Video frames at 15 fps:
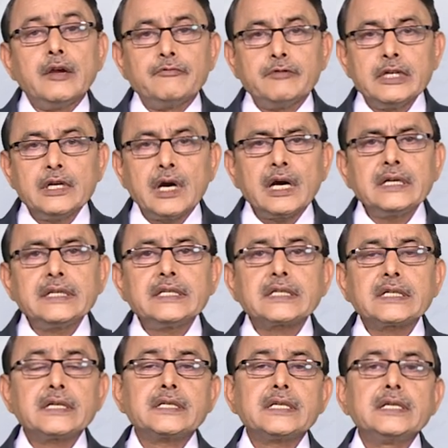We are
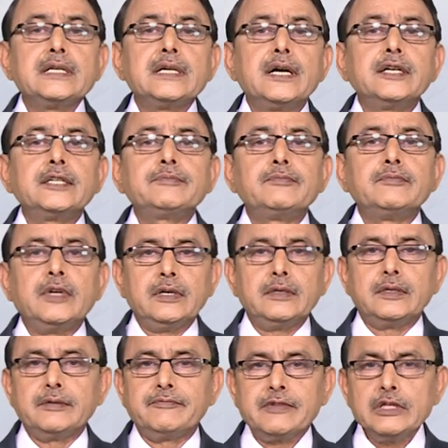discussing her
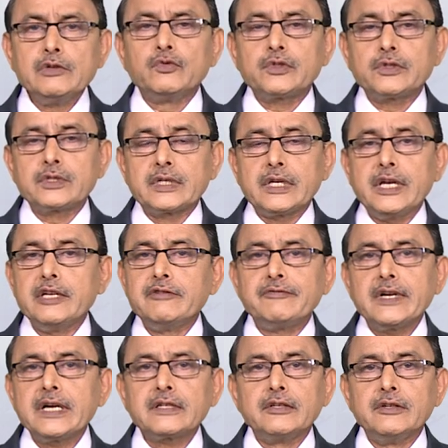uh, views, in
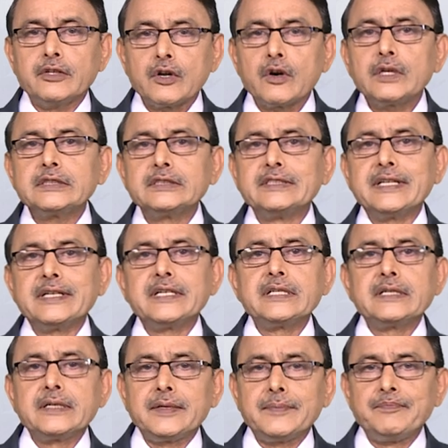fact not that
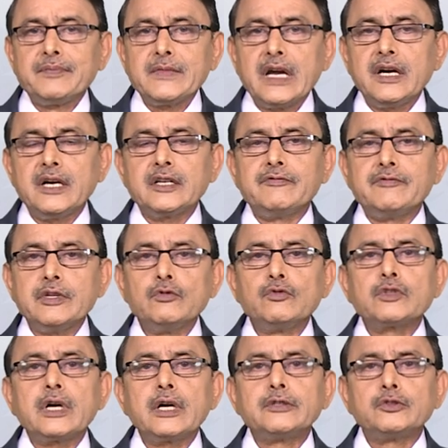her
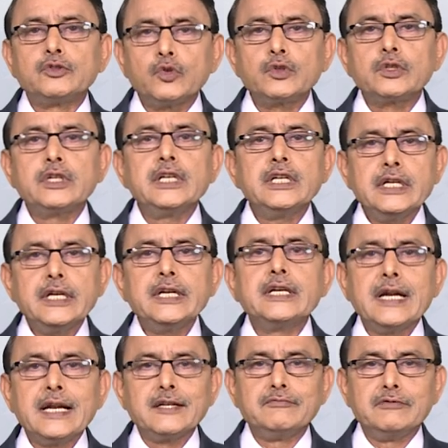views are totally
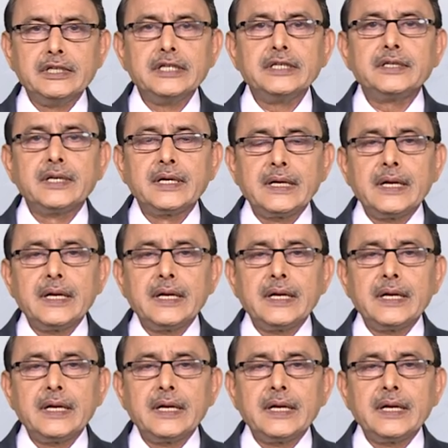irrelevant.